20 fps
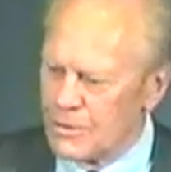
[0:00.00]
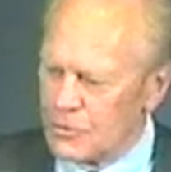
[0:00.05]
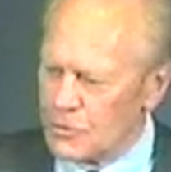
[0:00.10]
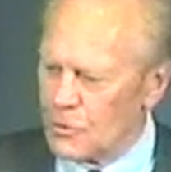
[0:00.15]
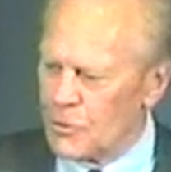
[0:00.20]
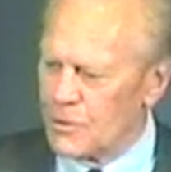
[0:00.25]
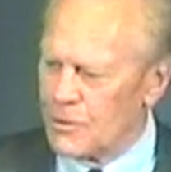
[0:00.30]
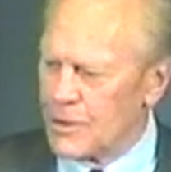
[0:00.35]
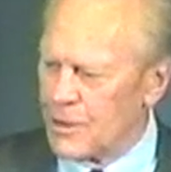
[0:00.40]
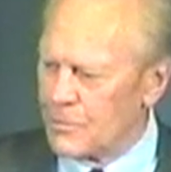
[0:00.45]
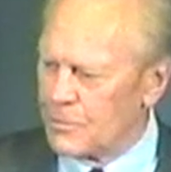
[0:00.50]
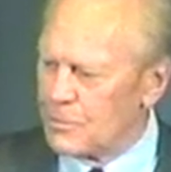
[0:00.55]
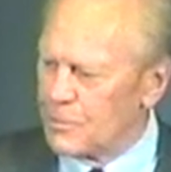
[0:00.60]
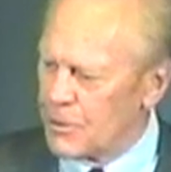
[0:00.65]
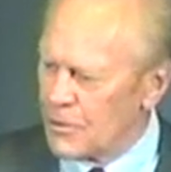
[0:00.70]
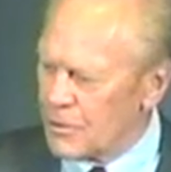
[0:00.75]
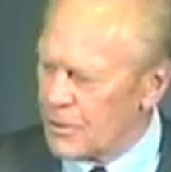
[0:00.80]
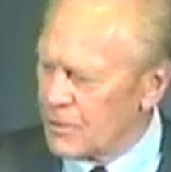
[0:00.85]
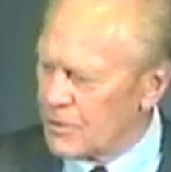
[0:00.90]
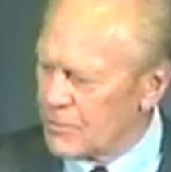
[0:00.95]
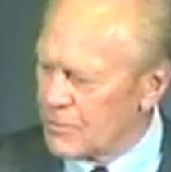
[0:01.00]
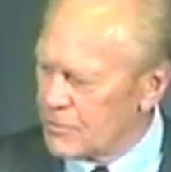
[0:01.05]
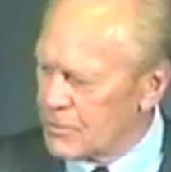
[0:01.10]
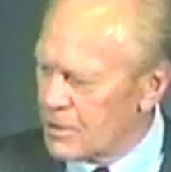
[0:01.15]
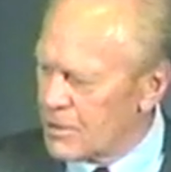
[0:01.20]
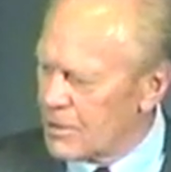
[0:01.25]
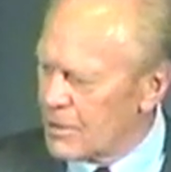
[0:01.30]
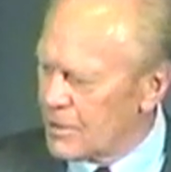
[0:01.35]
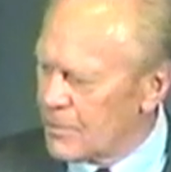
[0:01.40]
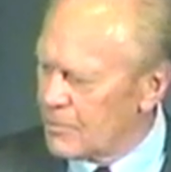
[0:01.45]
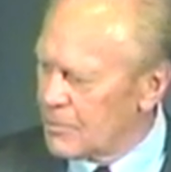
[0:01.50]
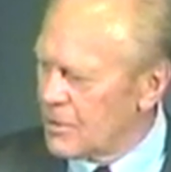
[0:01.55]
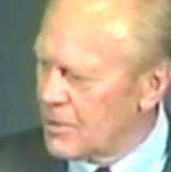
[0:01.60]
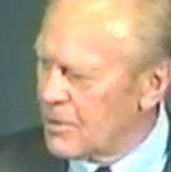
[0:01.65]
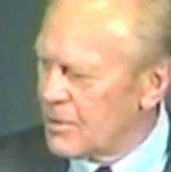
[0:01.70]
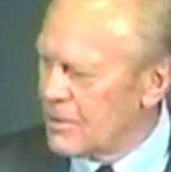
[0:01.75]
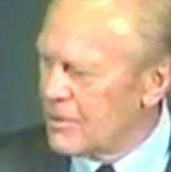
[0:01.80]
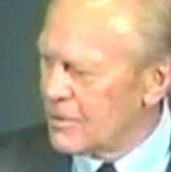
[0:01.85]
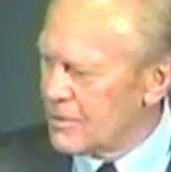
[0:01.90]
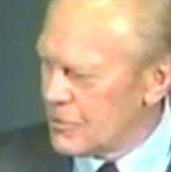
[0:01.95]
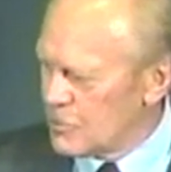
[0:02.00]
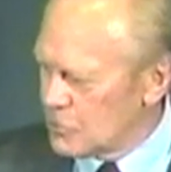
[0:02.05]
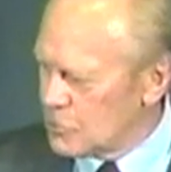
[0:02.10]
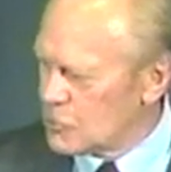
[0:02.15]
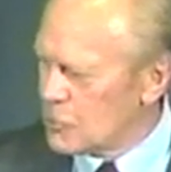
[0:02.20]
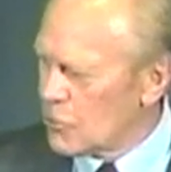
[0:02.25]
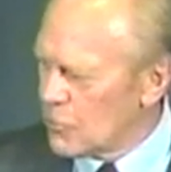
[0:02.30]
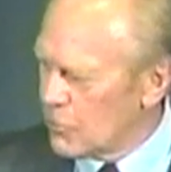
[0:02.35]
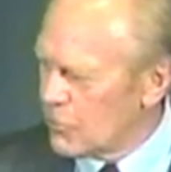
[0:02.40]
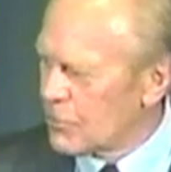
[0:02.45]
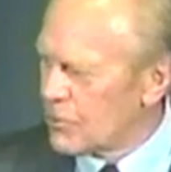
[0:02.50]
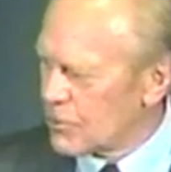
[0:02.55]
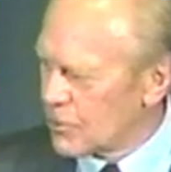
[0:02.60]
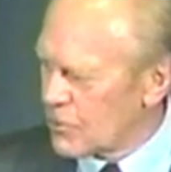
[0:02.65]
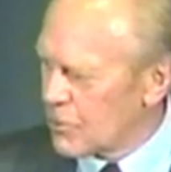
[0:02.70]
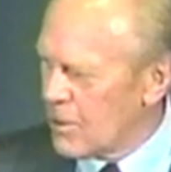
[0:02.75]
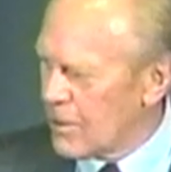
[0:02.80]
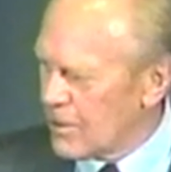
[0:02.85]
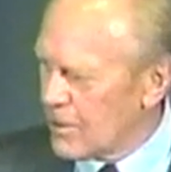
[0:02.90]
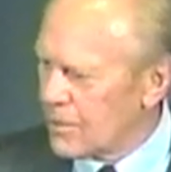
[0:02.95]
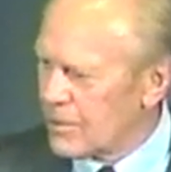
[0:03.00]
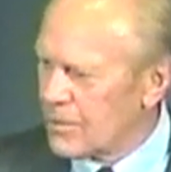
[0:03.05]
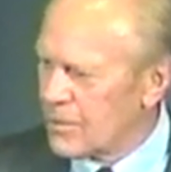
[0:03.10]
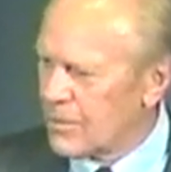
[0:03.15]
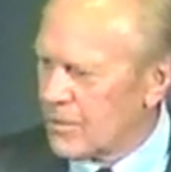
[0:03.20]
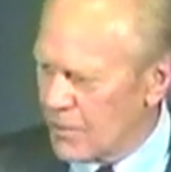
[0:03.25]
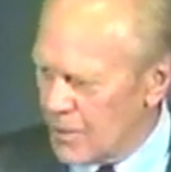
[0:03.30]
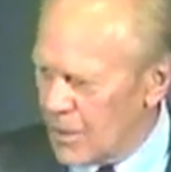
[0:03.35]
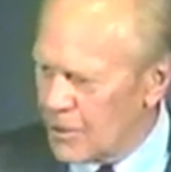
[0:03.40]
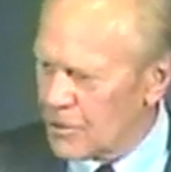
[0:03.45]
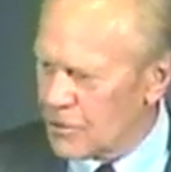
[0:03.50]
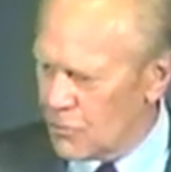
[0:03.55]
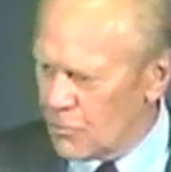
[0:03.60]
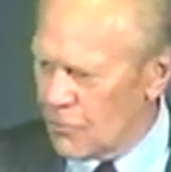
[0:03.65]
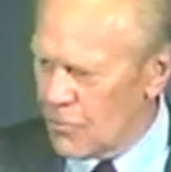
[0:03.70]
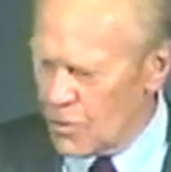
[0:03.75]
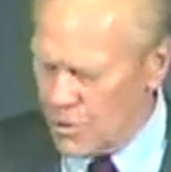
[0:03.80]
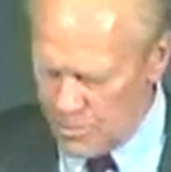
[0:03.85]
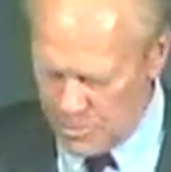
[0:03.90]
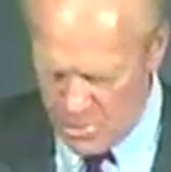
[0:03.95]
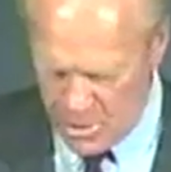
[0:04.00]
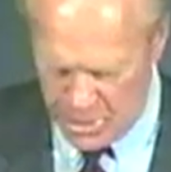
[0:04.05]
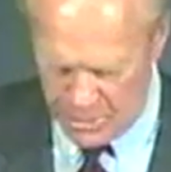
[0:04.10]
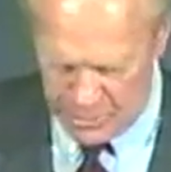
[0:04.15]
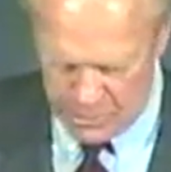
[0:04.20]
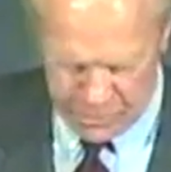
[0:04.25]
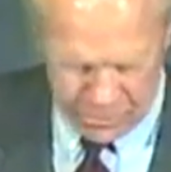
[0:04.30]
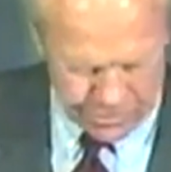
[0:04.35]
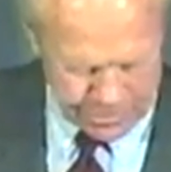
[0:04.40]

during that period of time deserve the credit. Thank you very much.